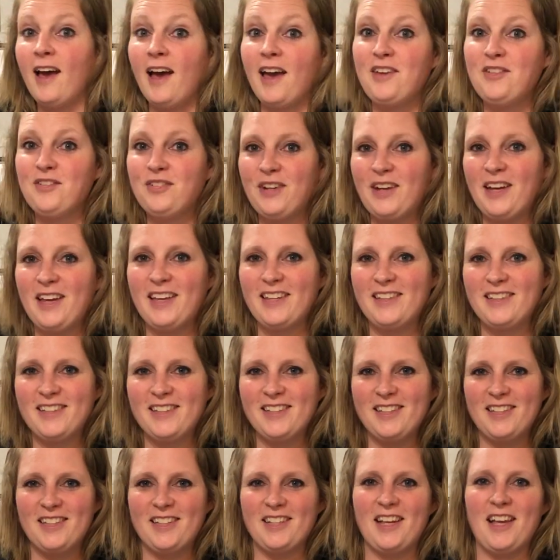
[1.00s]
Hi
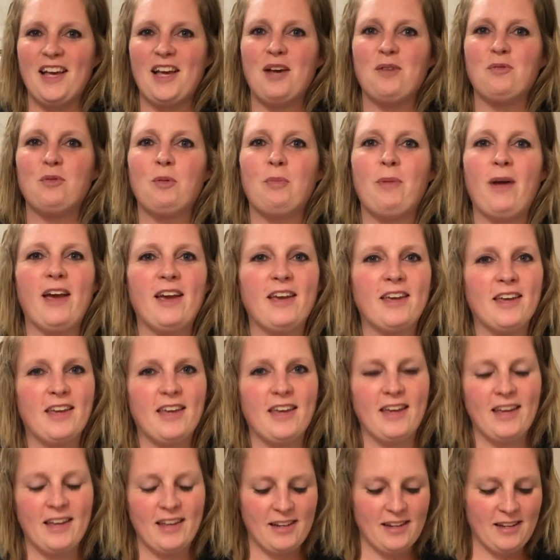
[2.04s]
friends, we're back
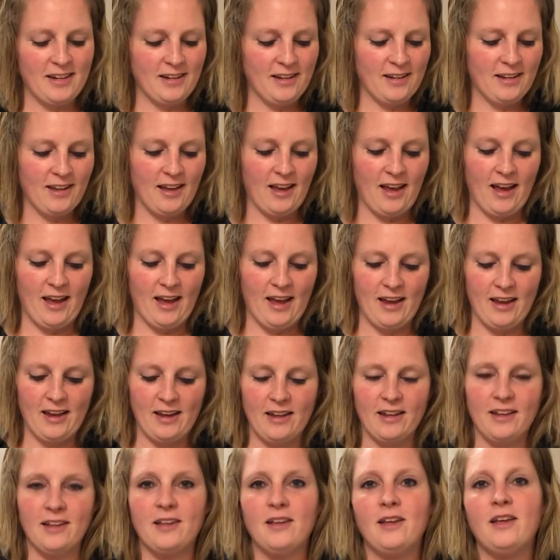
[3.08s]
again.
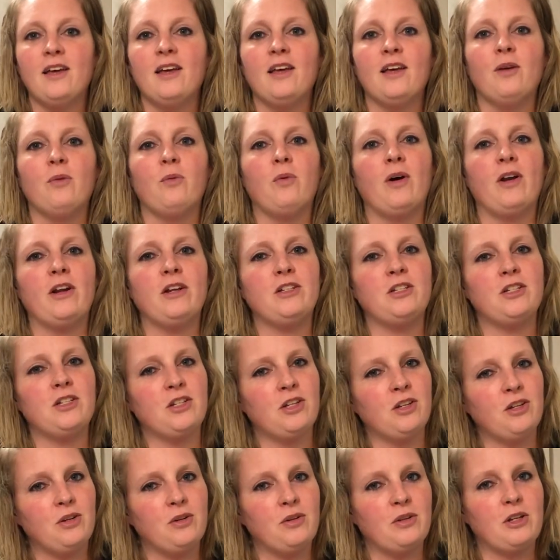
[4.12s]
I wanted to
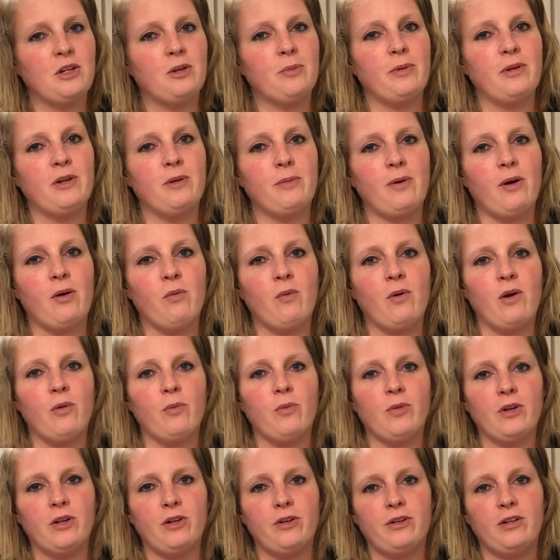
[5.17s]
tell you a little bit about what
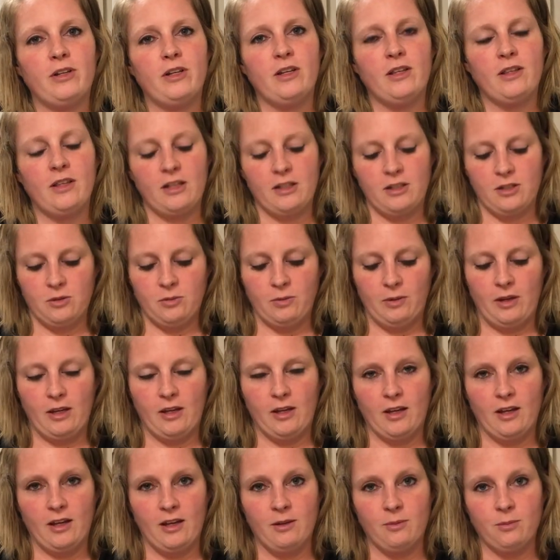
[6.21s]
we're learning this
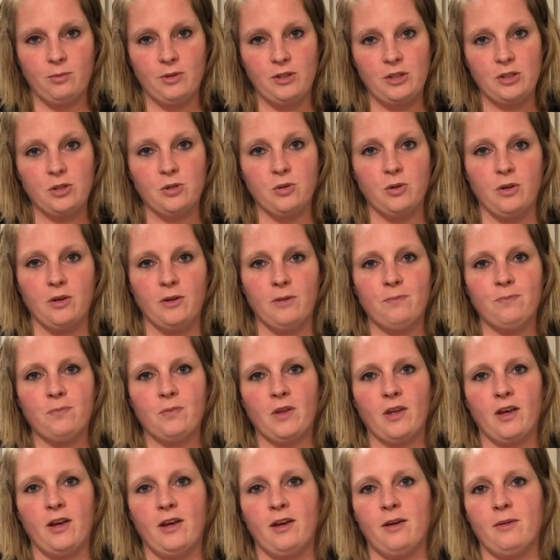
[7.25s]
week in preschool.
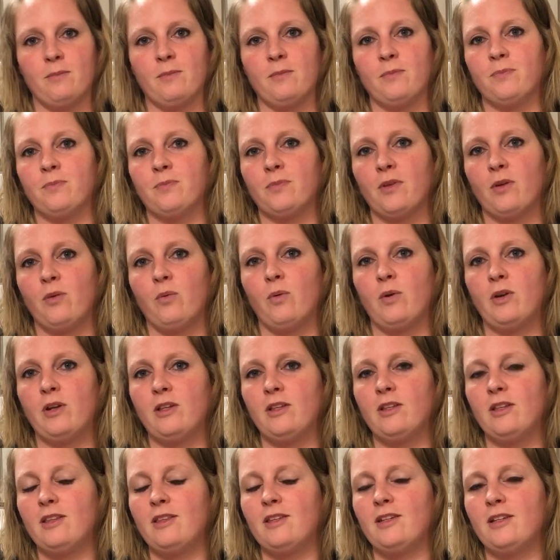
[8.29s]
One of
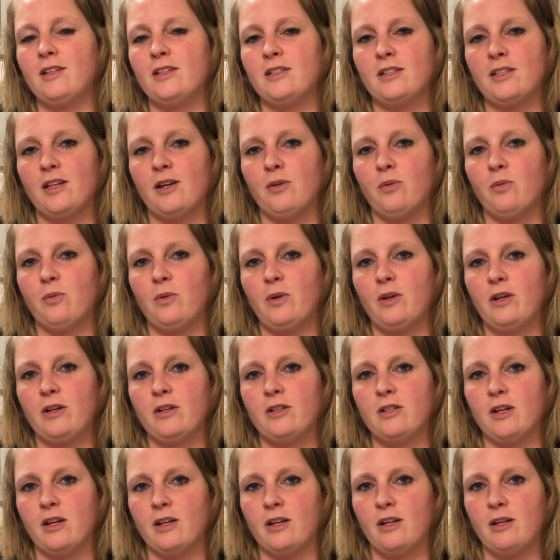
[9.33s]
the things that we are
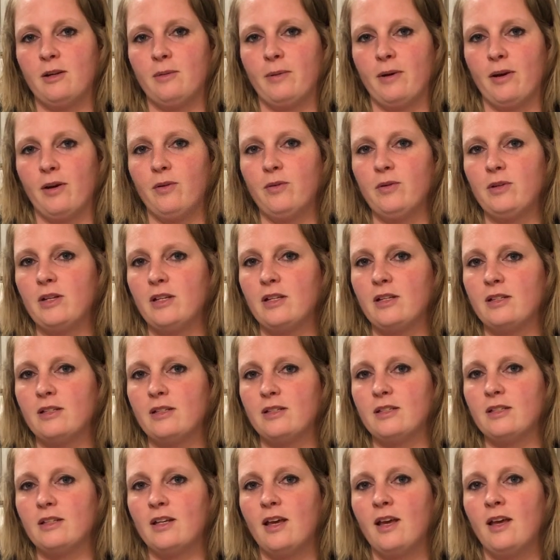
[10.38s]
talking about
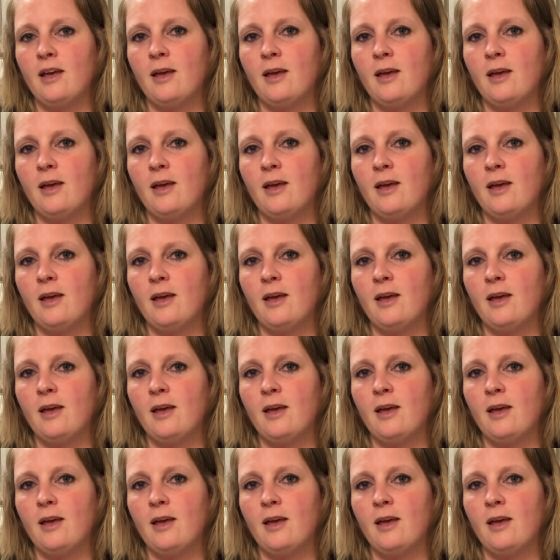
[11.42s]
is